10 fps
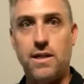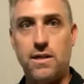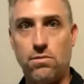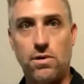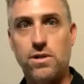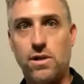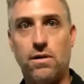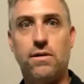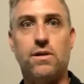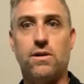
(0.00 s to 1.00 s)
He works
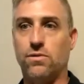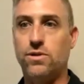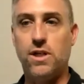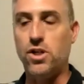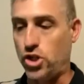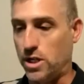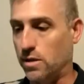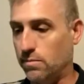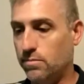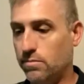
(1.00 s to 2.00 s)
hard, goes to the
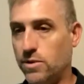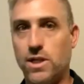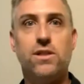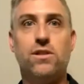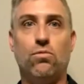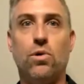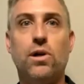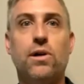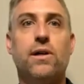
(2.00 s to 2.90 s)
gym, does the work.